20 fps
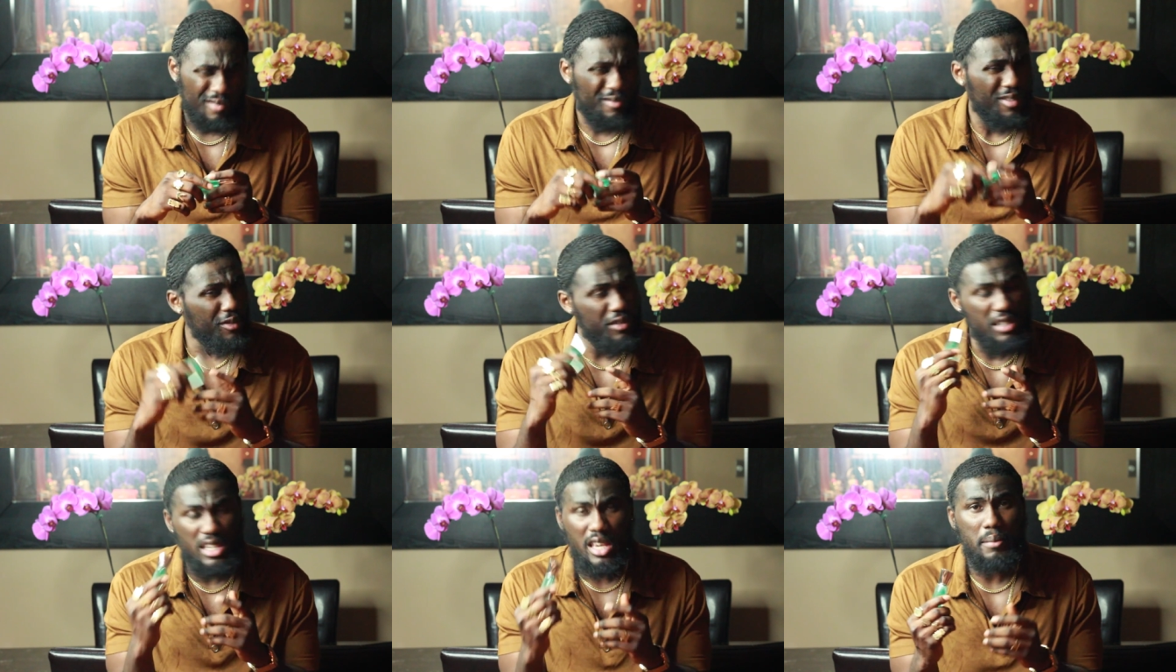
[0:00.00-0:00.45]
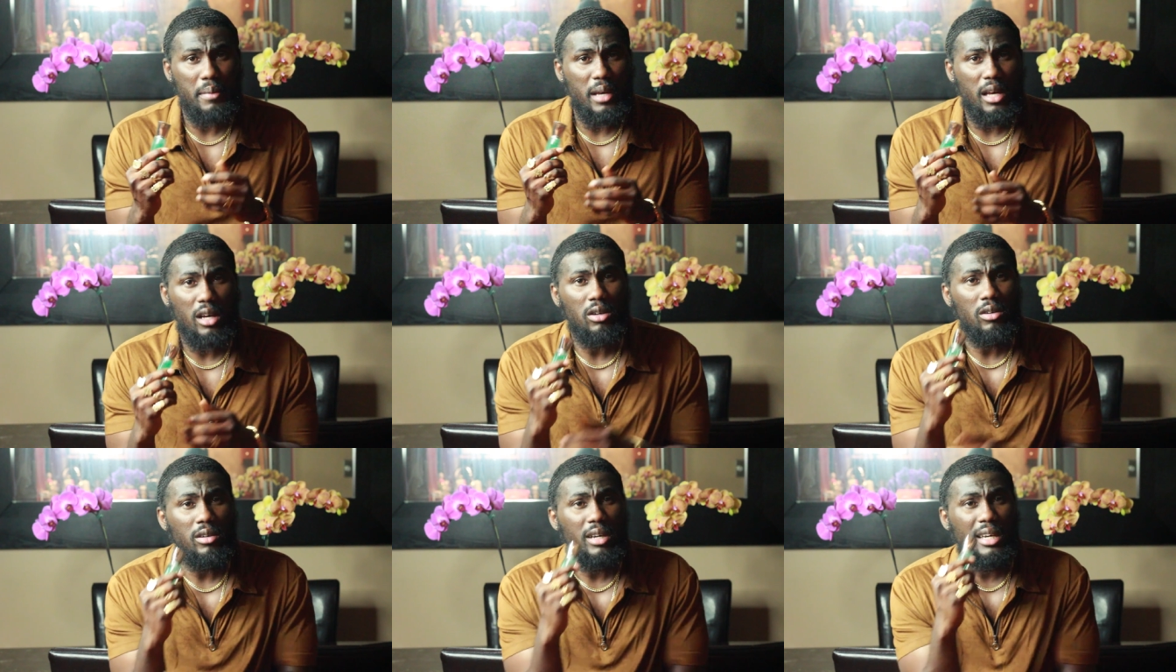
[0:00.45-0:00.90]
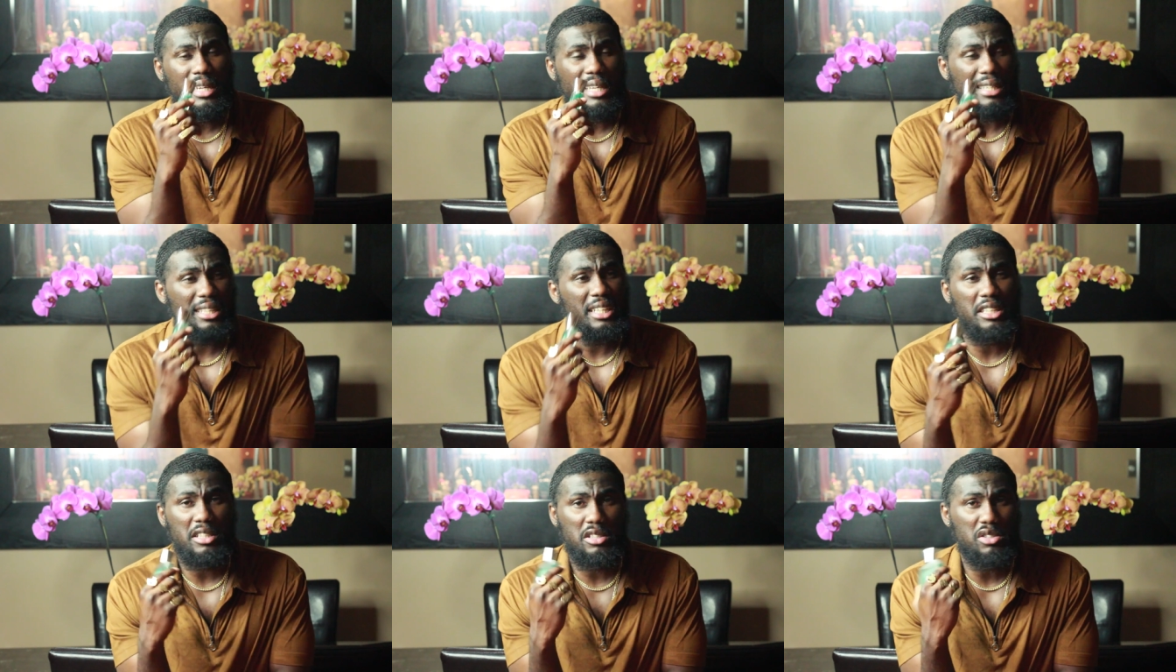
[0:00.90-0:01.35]
50 ml, and
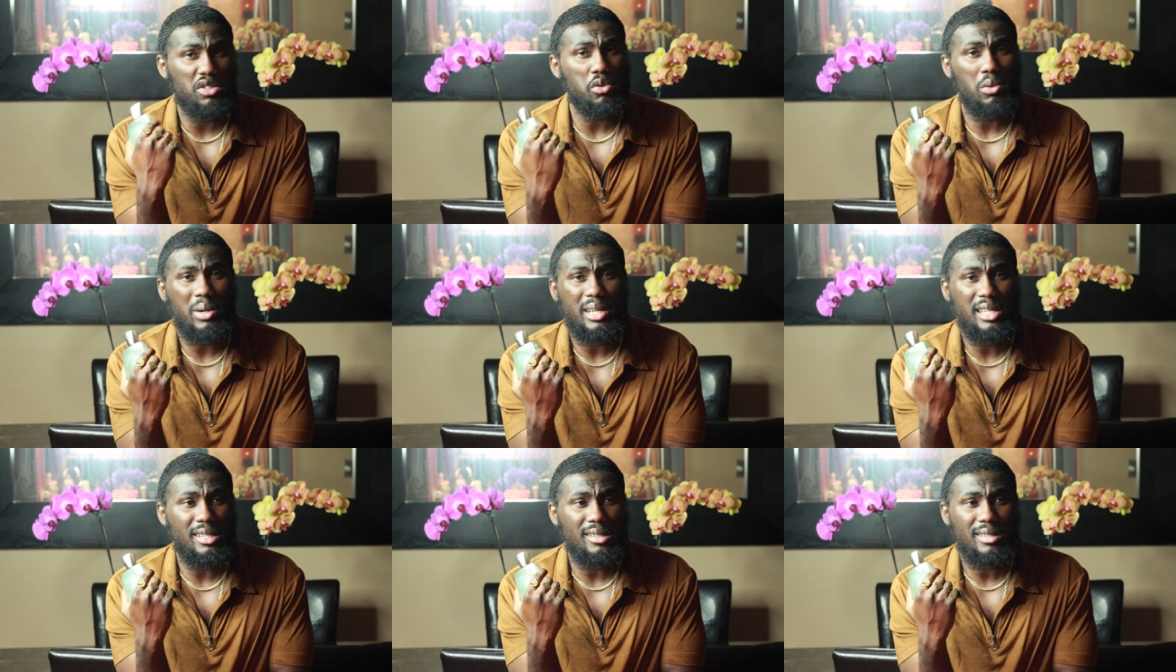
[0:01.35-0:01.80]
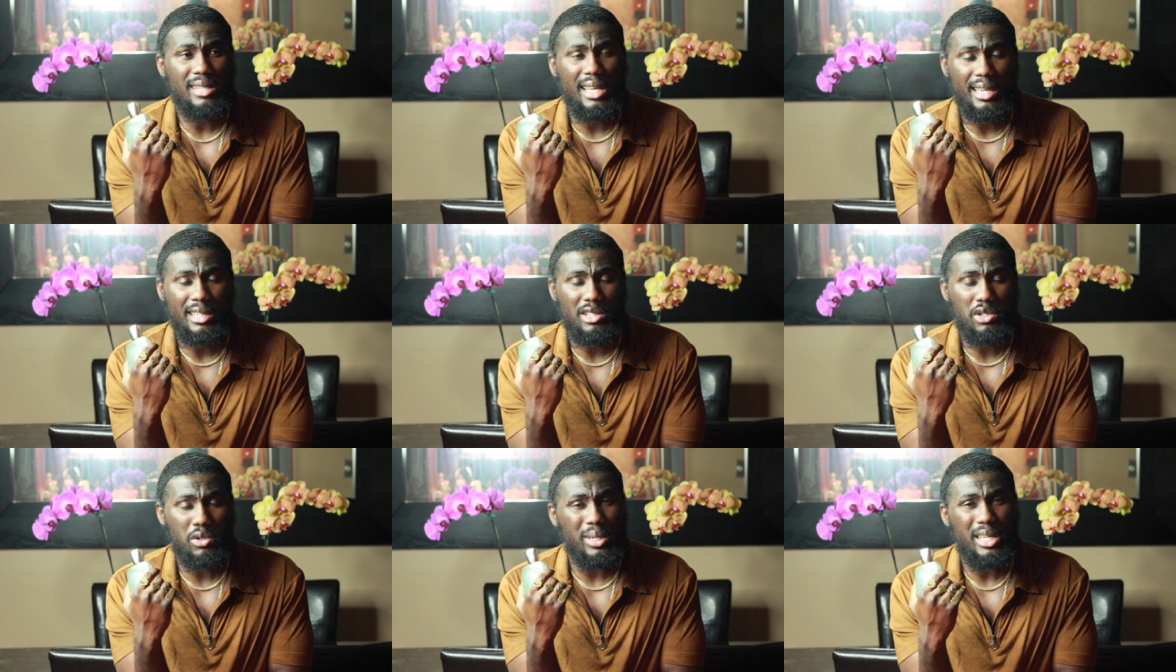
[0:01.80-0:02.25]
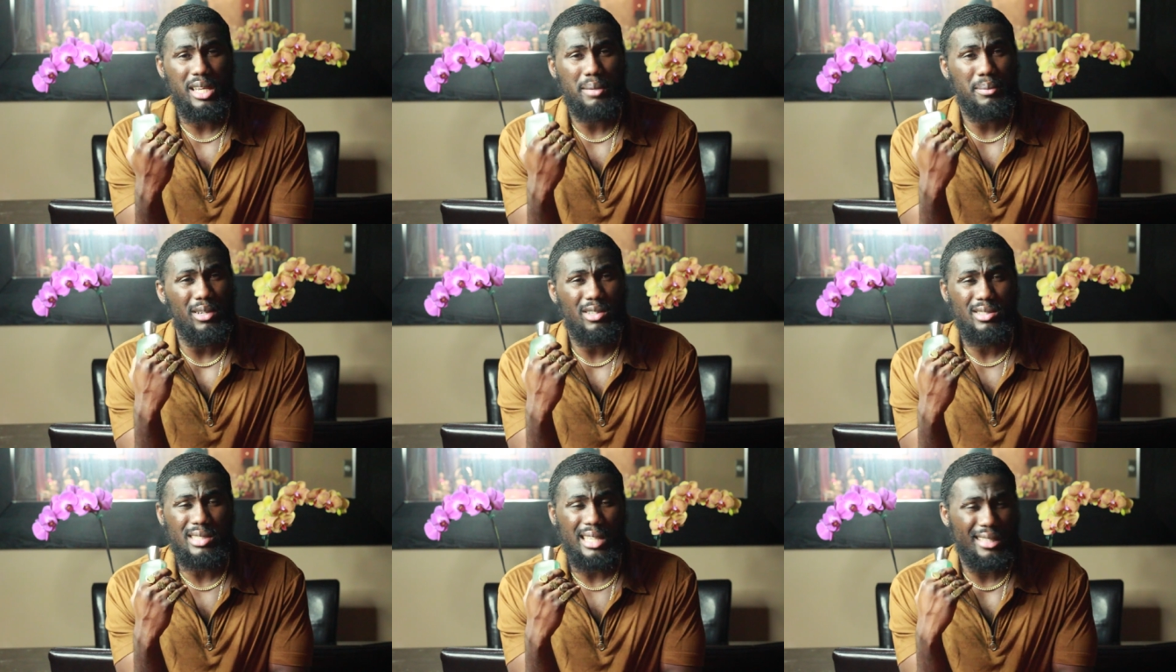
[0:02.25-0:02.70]
I think the 20 is like 20
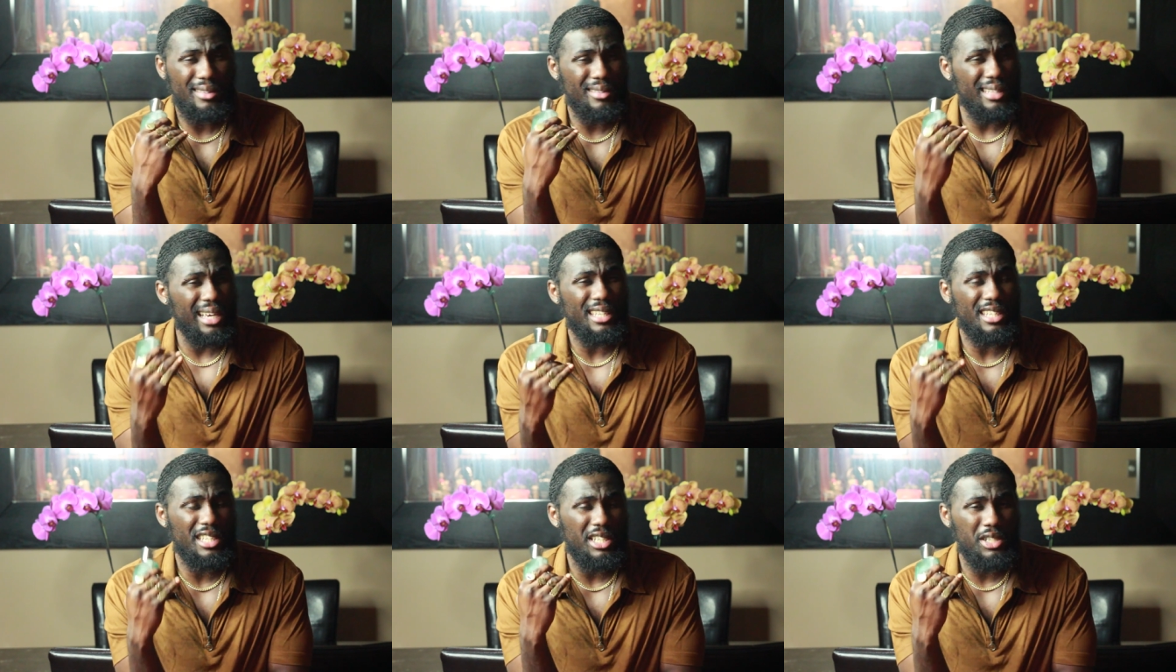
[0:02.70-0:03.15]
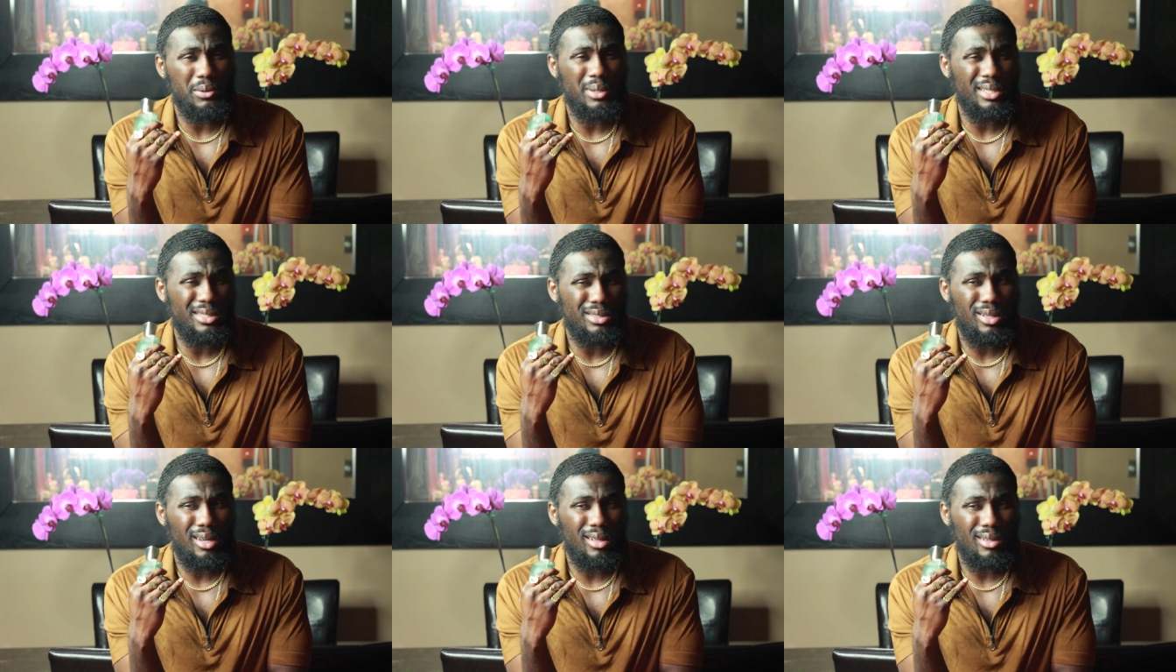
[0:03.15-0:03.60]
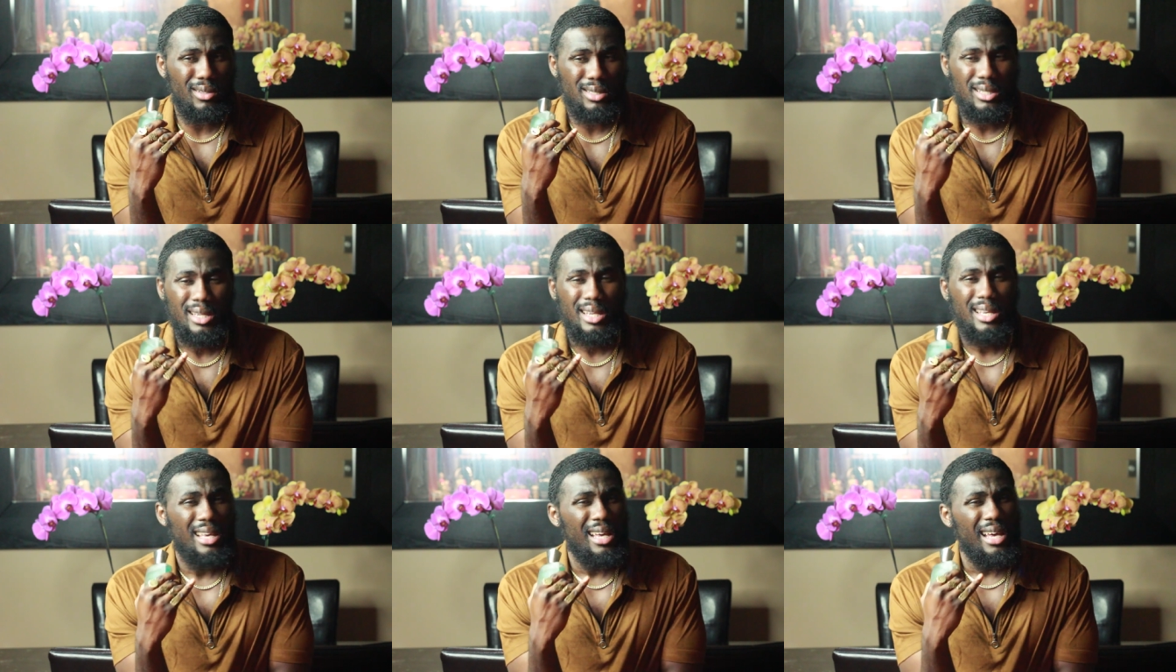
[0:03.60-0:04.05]
ml is like 90 US dollars.